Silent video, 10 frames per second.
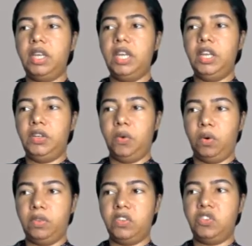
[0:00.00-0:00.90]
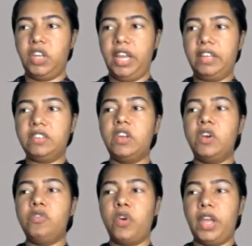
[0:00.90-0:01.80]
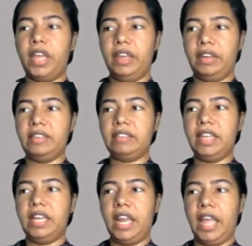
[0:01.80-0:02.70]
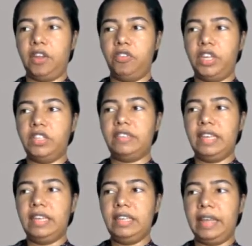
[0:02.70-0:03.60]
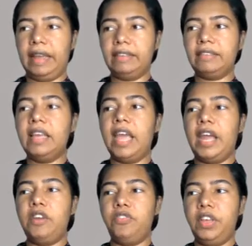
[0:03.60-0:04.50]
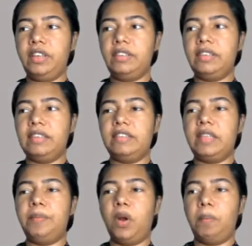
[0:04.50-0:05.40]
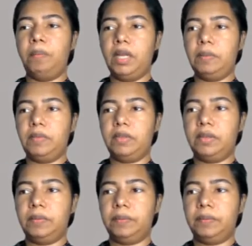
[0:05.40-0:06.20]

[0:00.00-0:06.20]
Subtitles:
It also checks for errors in language syntax and fixes the problems.